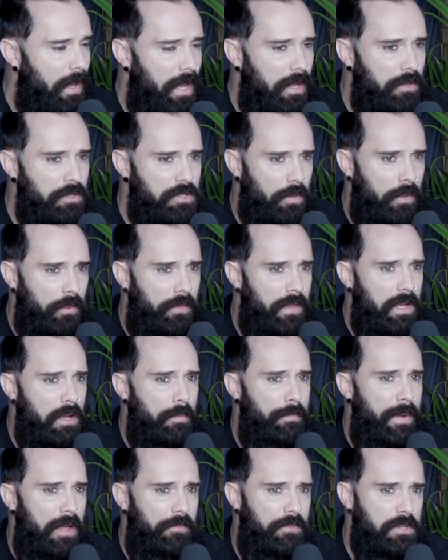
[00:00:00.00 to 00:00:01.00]
and so the thing
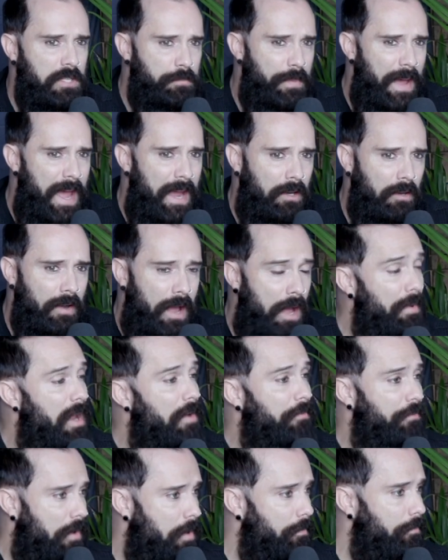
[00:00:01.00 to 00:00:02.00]
about these Packers, I'm
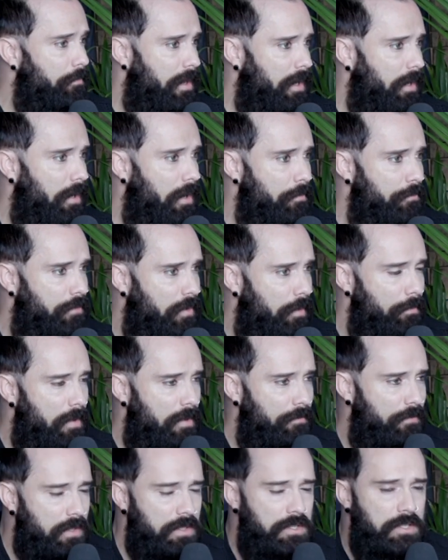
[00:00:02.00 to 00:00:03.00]
not from there. I'm right. from
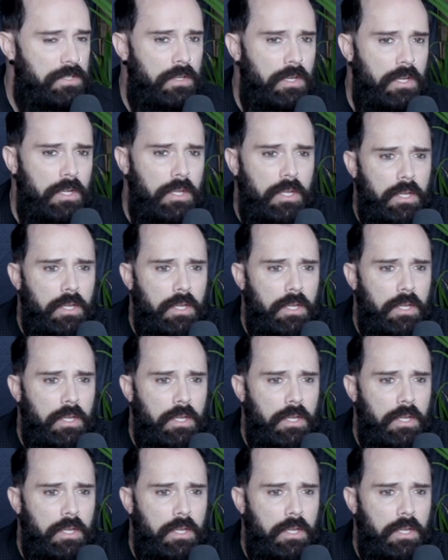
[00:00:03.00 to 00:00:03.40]
Memphis.